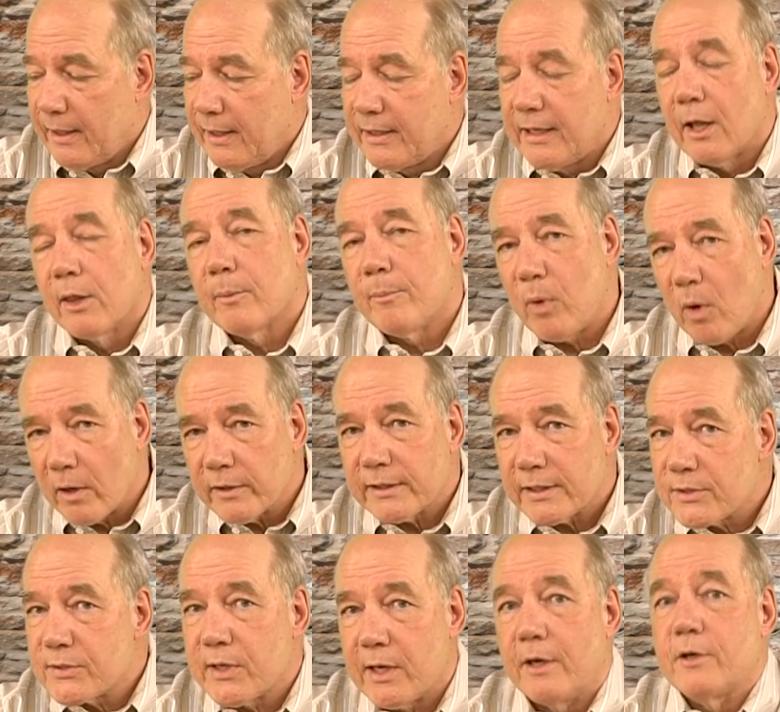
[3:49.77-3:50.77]
Now, the part
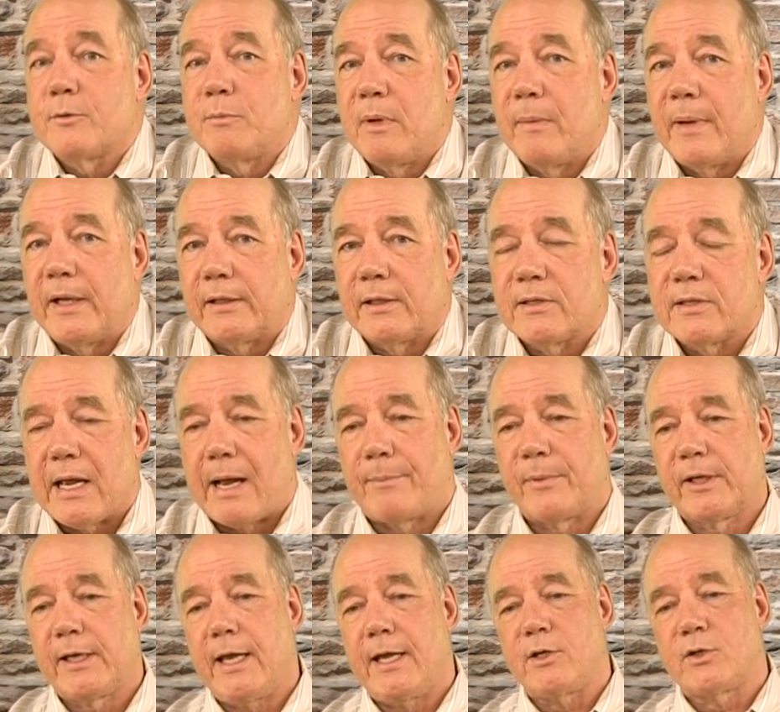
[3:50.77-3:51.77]
that scares me about this
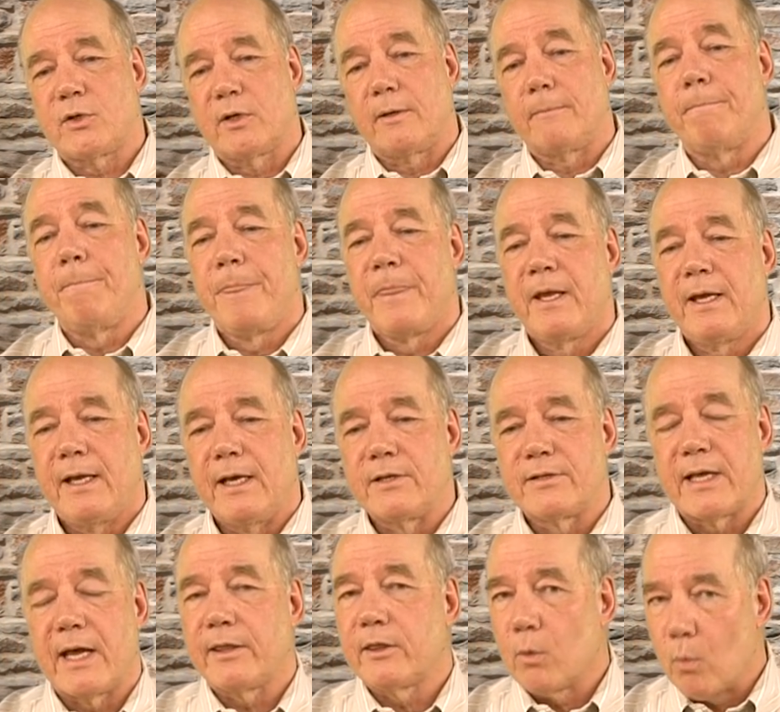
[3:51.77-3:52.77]
application is
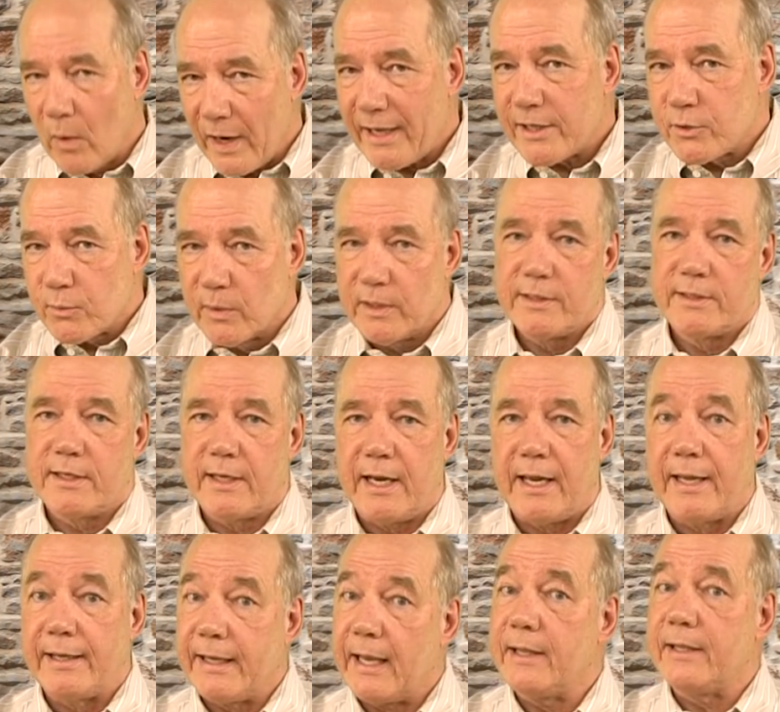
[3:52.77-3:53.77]
that the way it's written
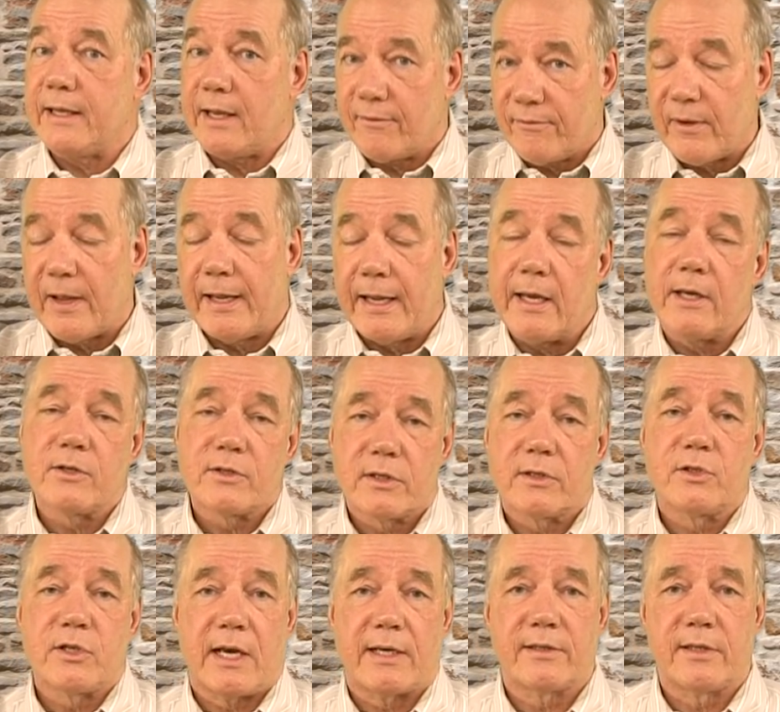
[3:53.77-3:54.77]
today, again, the F A A has
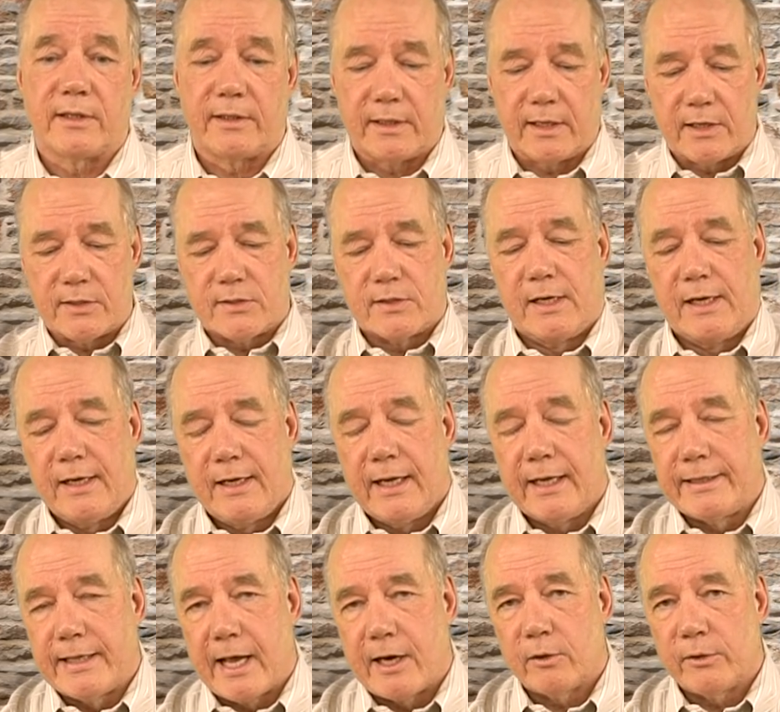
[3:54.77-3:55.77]
suggested this,
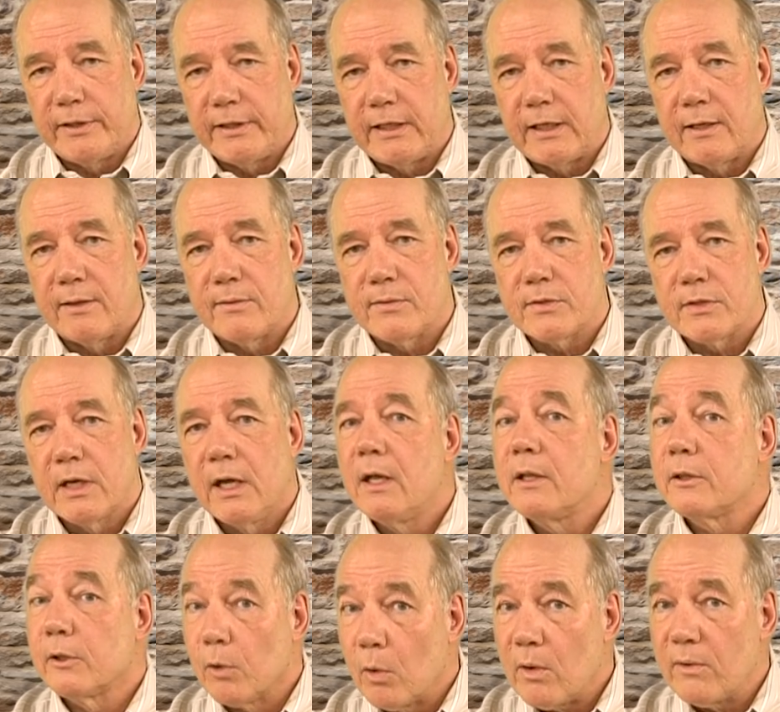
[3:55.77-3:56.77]
it not only gives
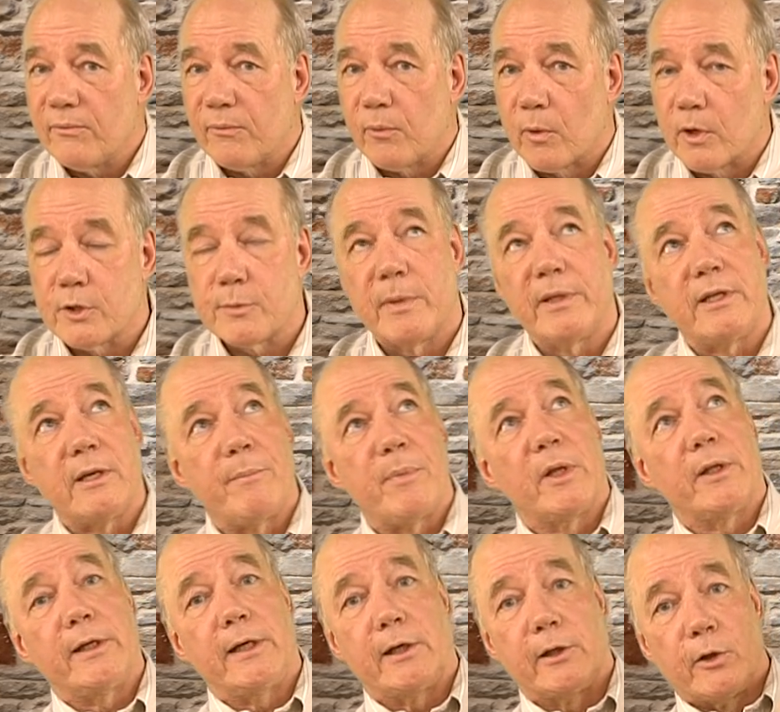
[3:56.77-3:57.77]
law enforcement the
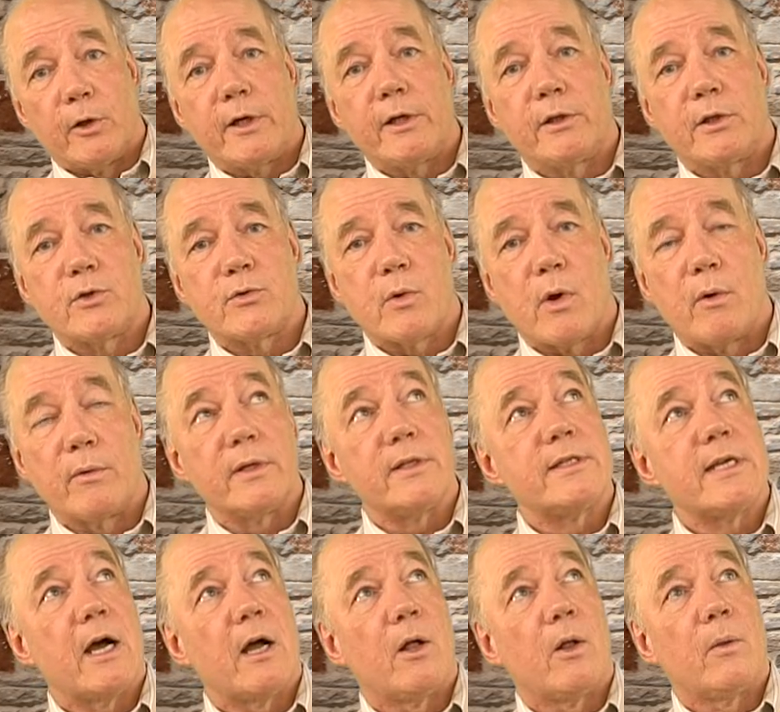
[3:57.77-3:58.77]
ability to look at the drone and
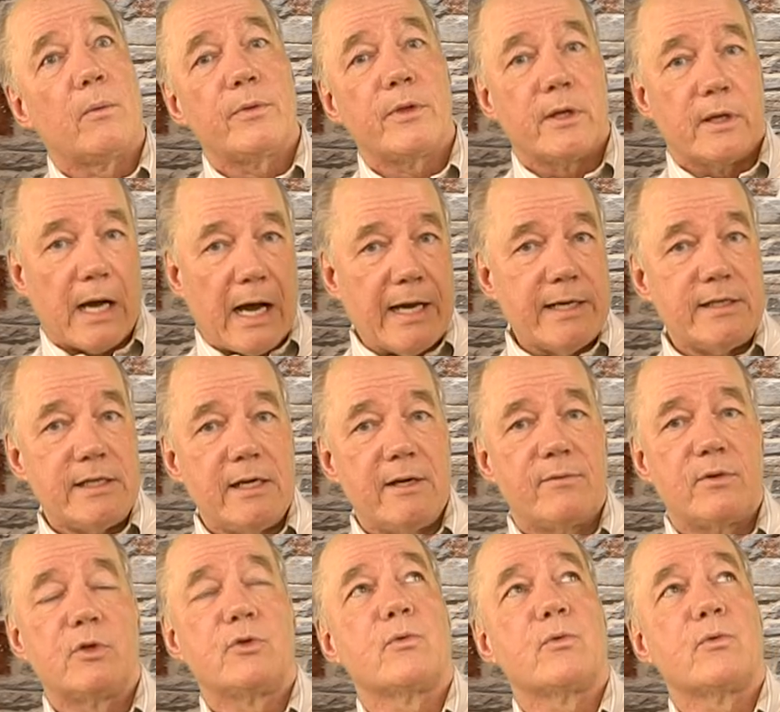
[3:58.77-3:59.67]
tell the I D of the